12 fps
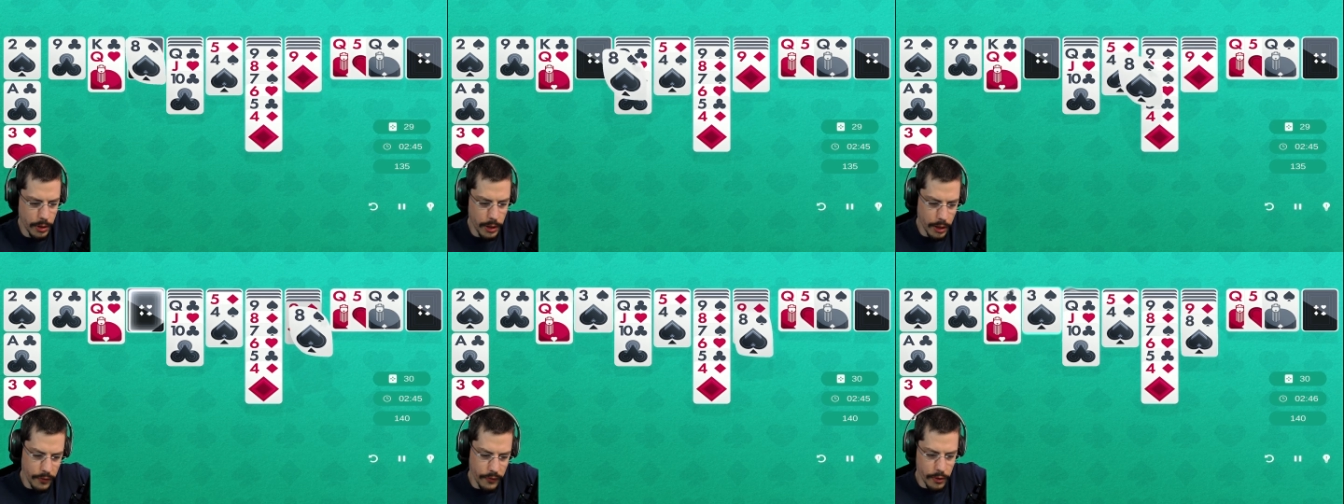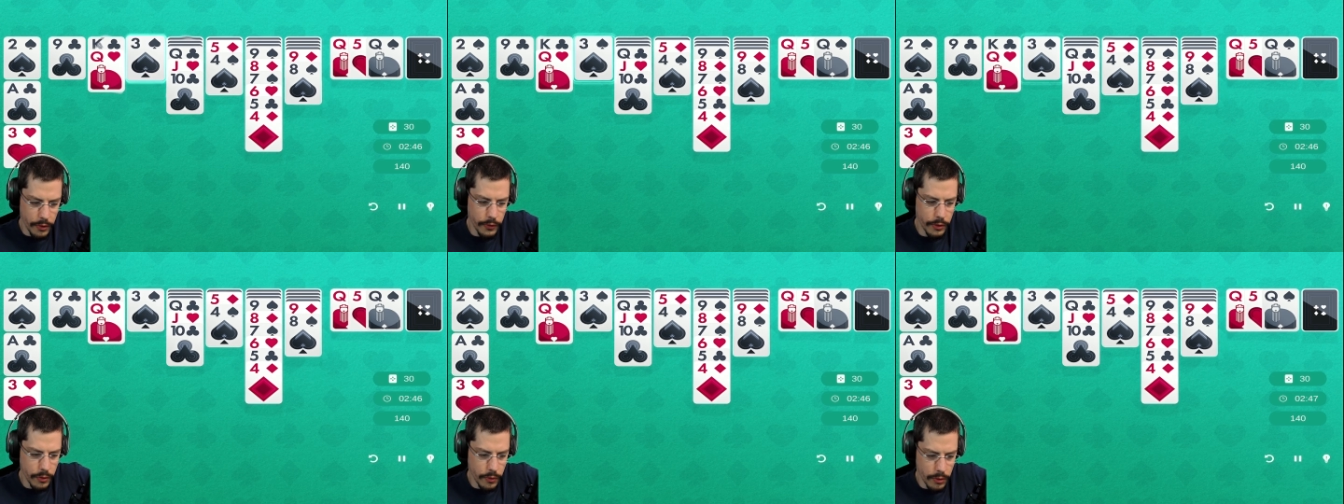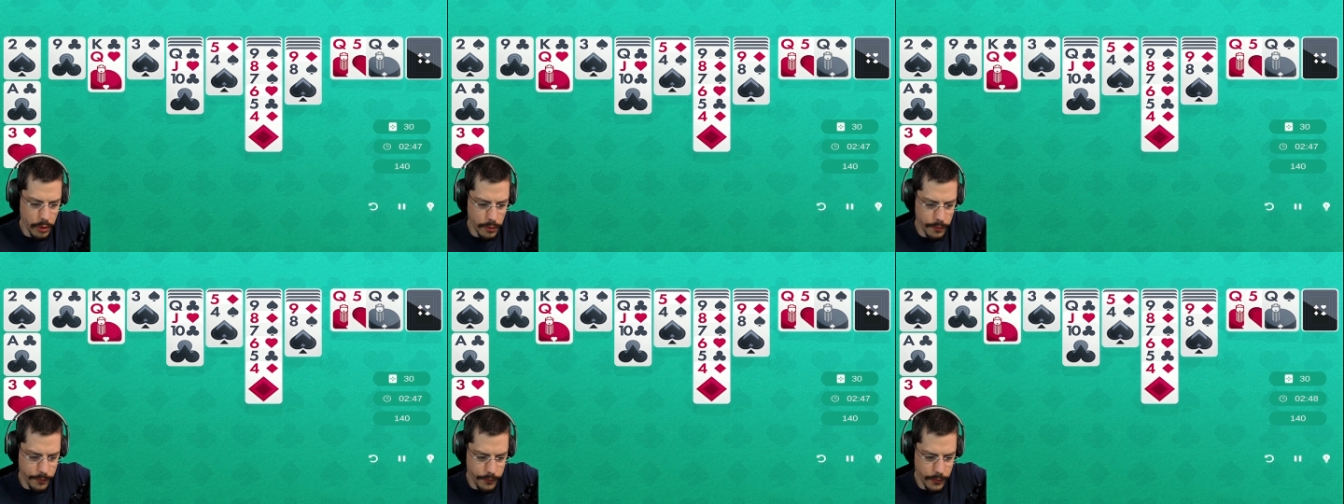That is also cool.
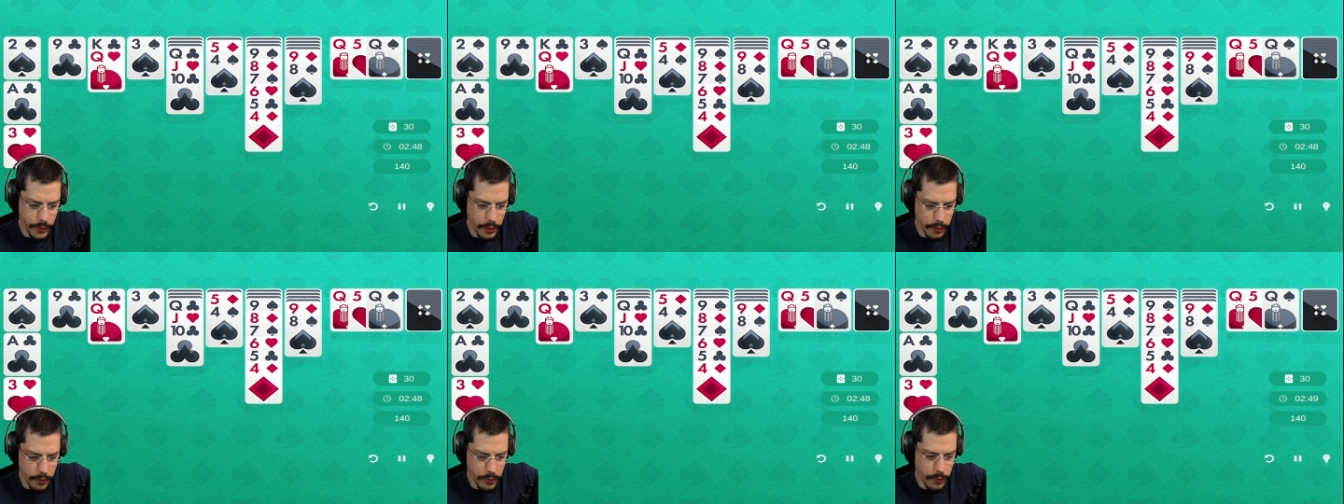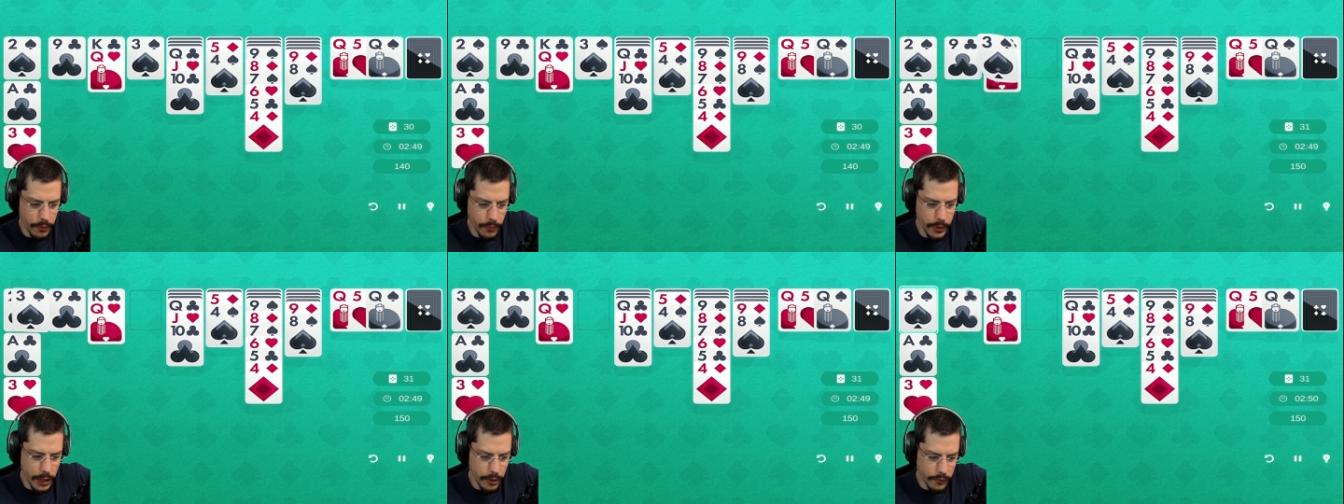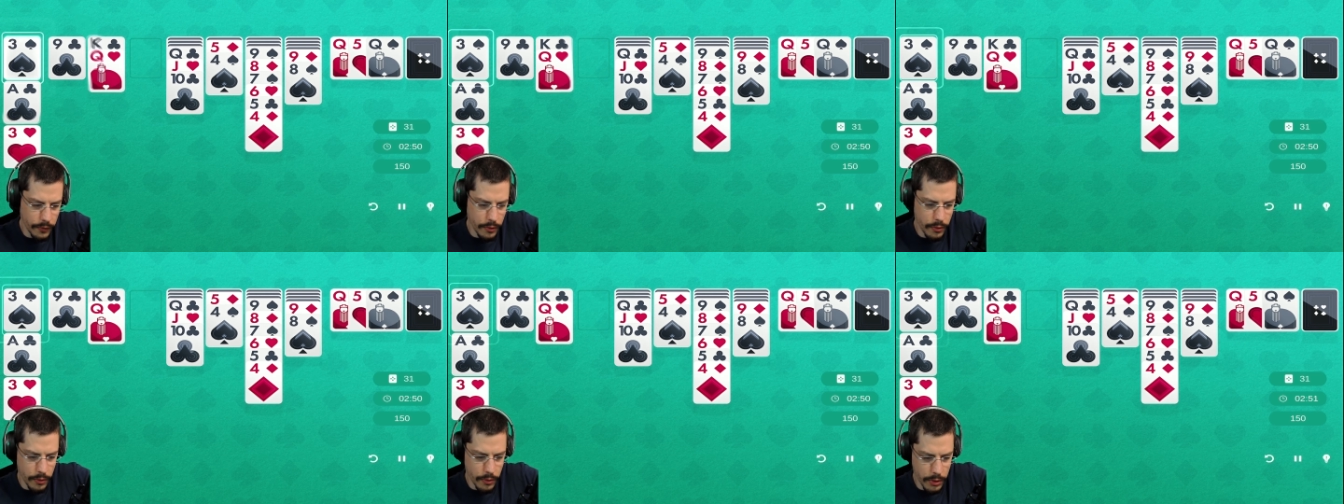The 3 is
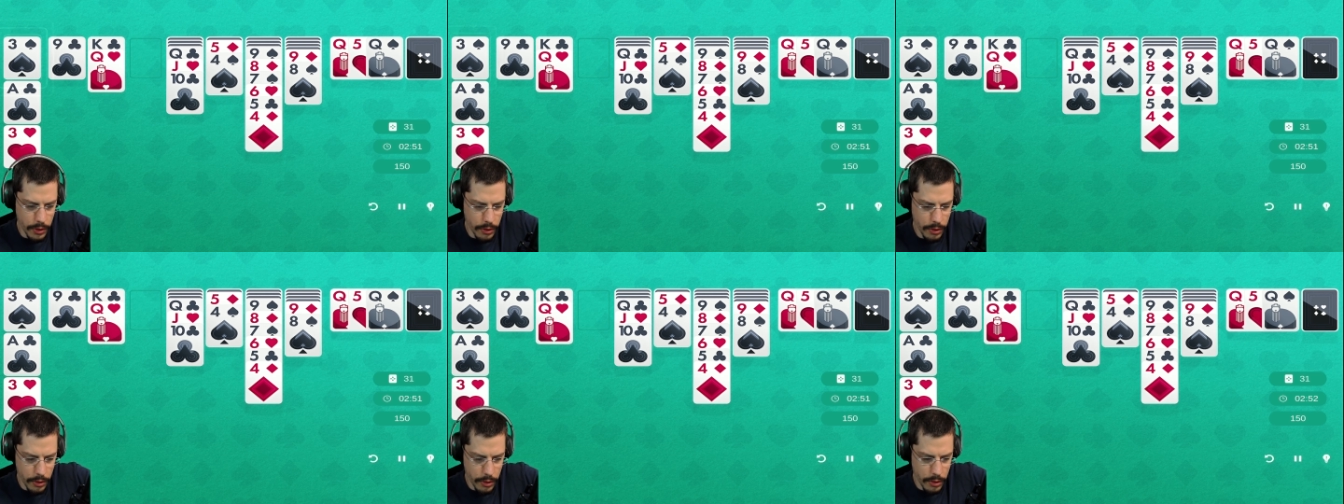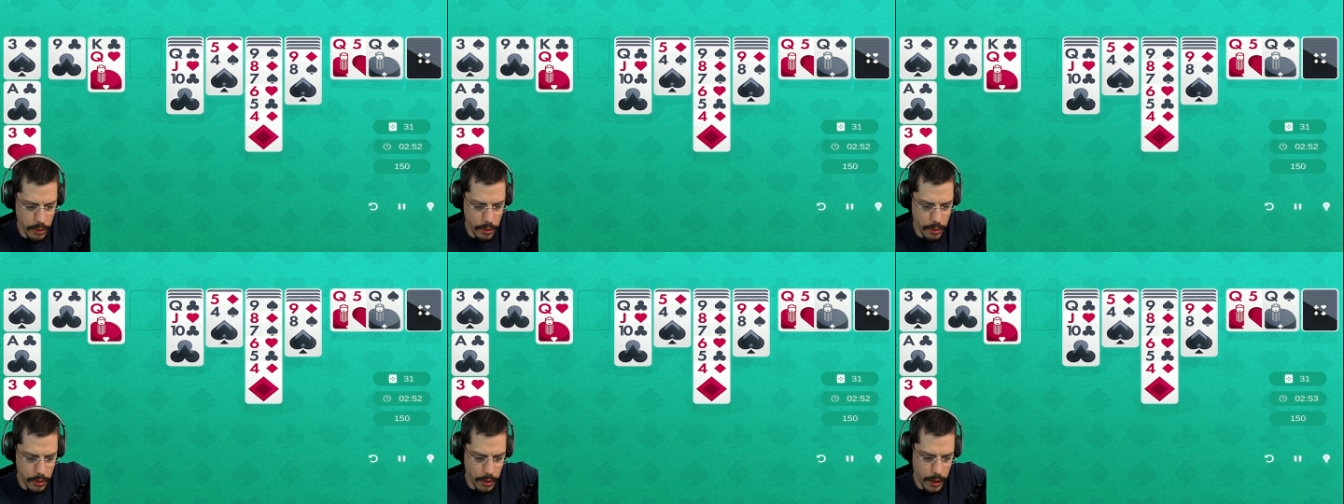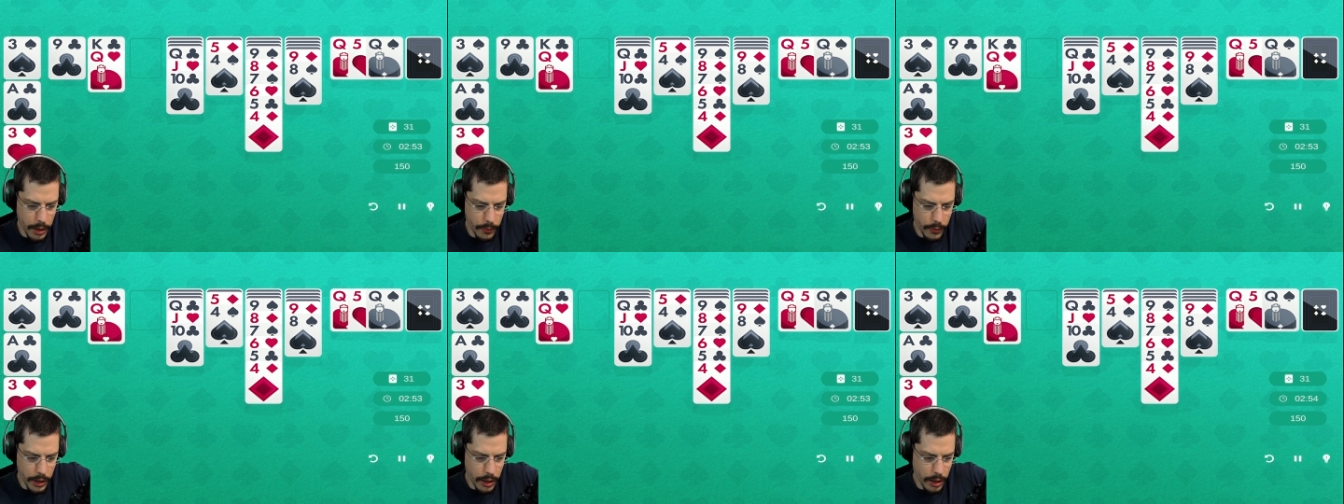cool. And
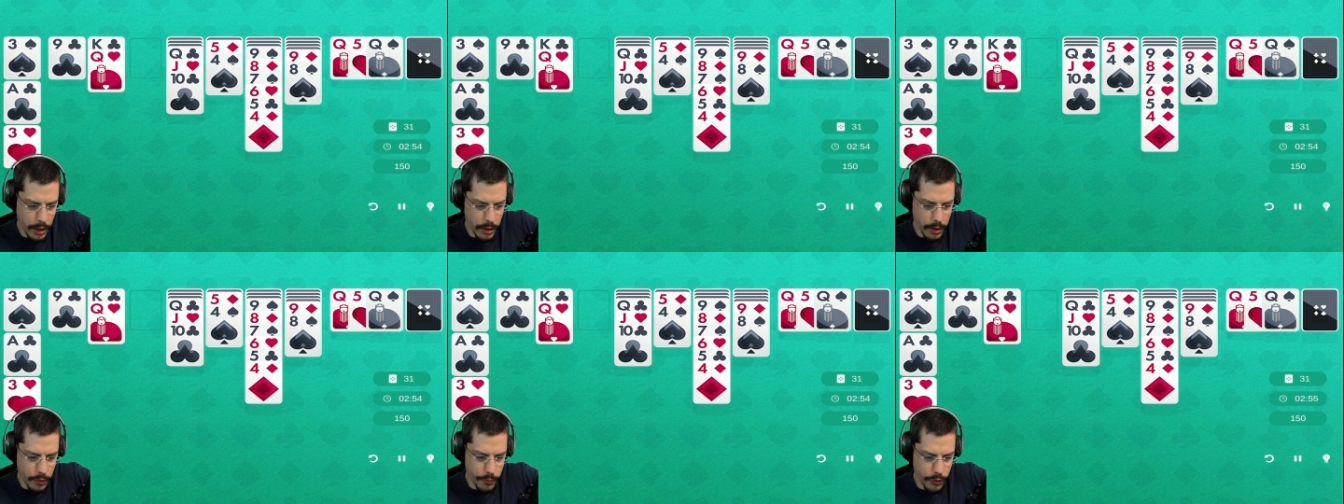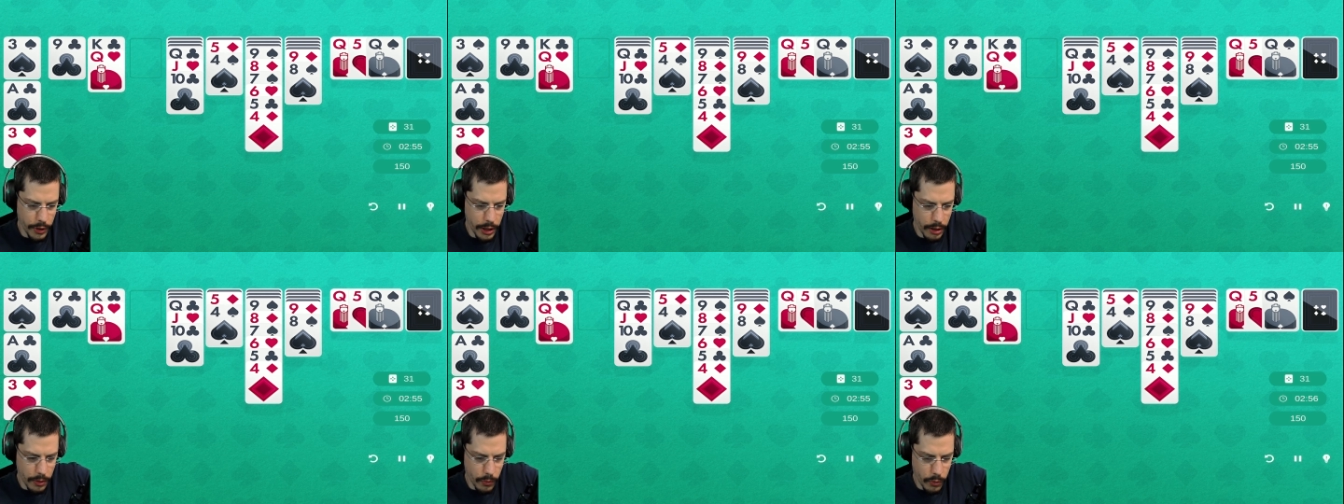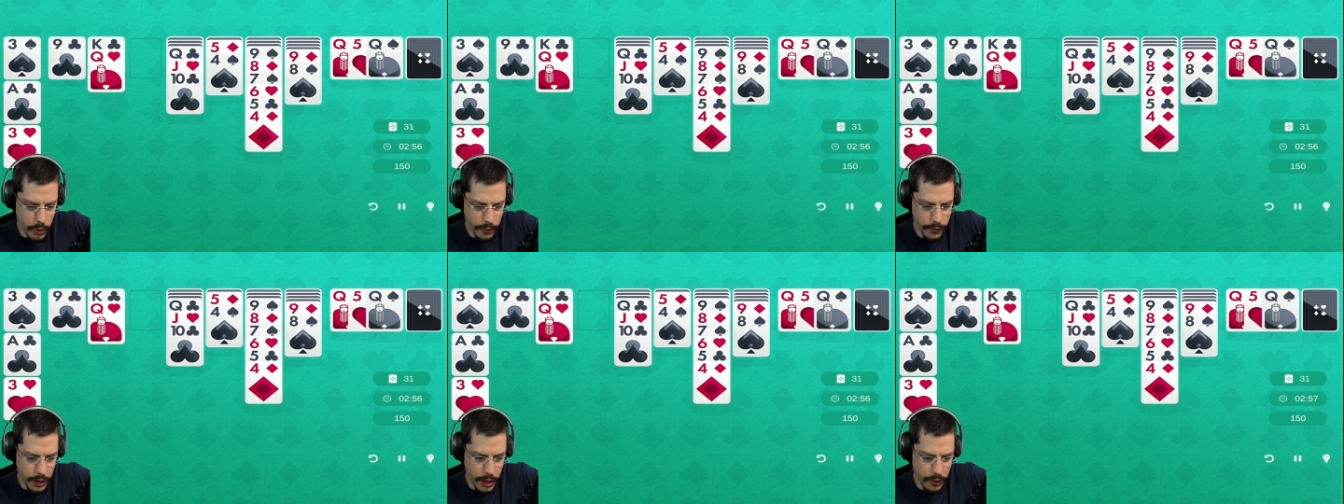we can now bring one of
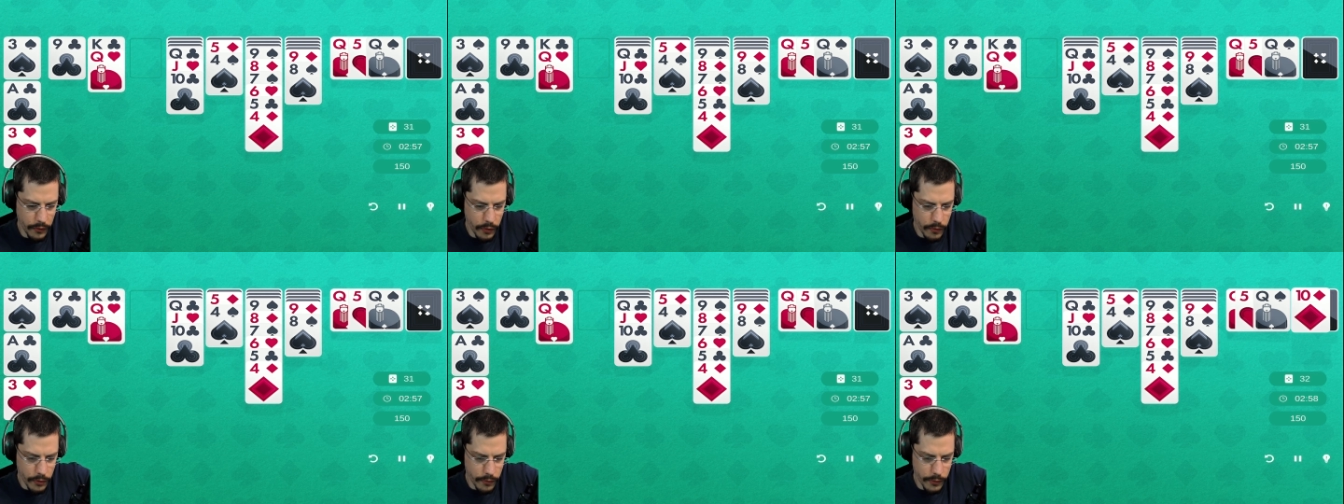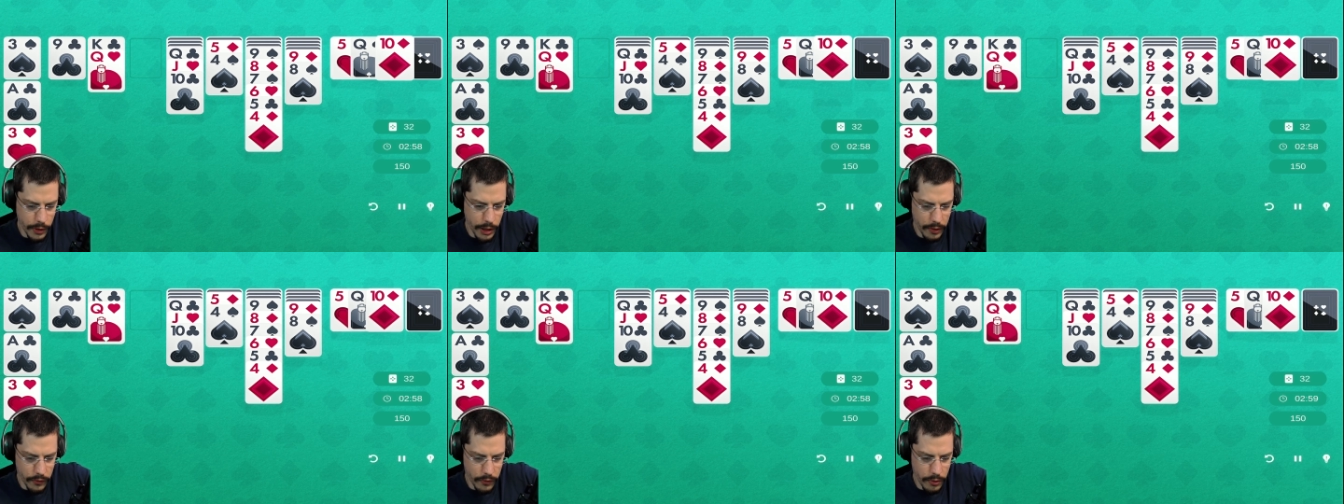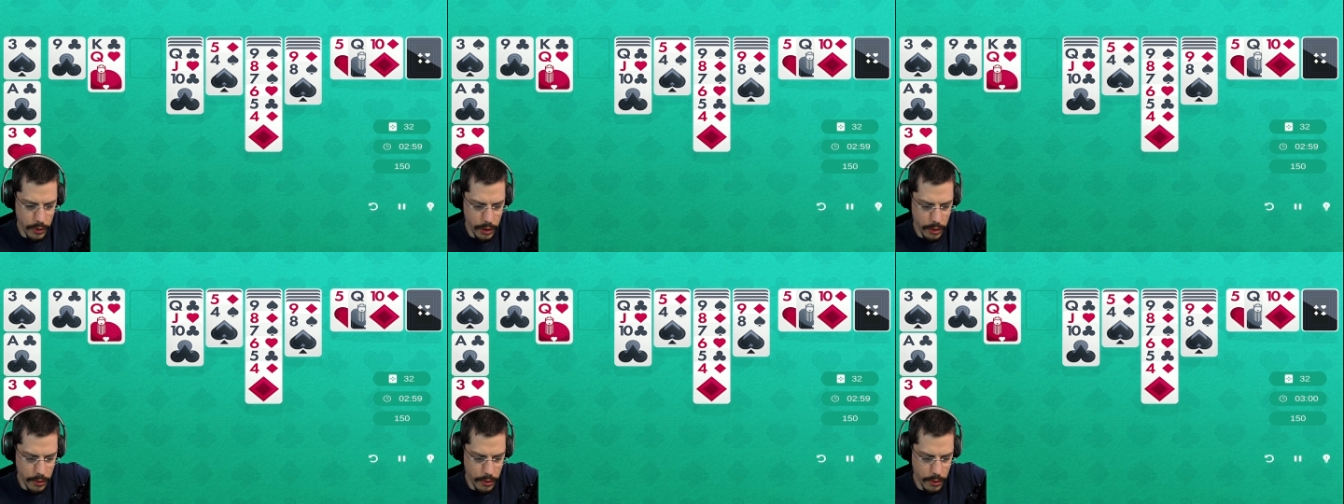the kings over for the next turn then.